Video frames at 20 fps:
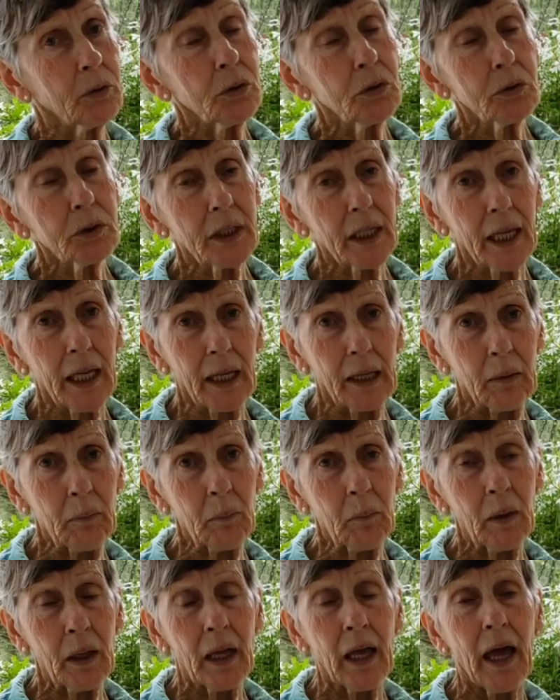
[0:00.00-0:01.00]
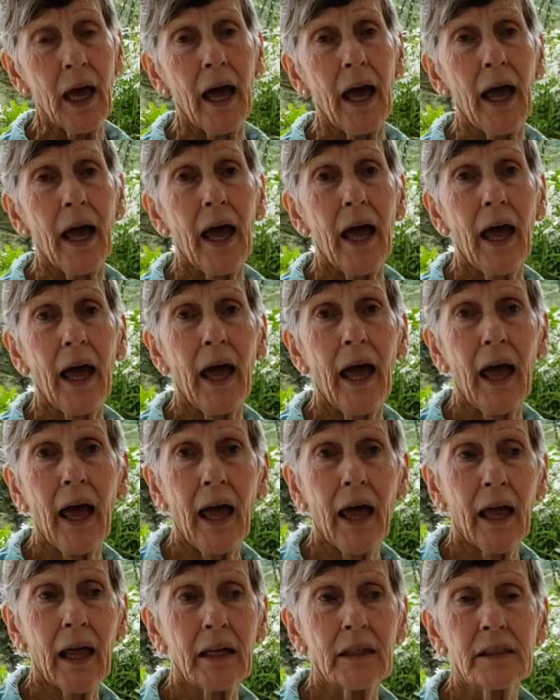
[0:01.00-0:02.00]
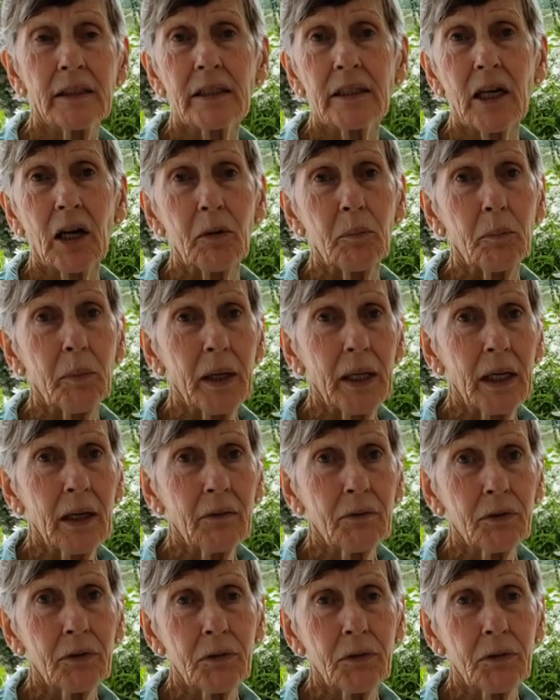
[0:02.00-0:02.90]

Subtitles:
too tame and start begging for